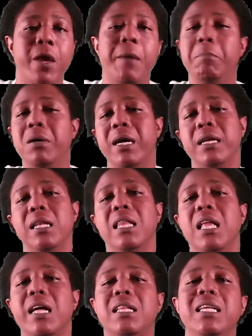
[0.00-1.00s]
but
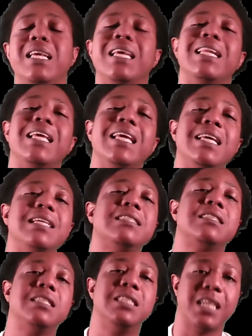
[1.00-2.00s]
luckily it is
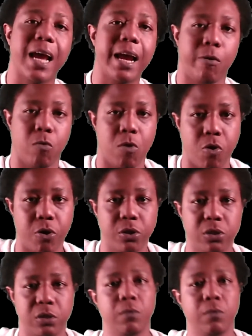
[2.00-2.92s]
the Jaguars.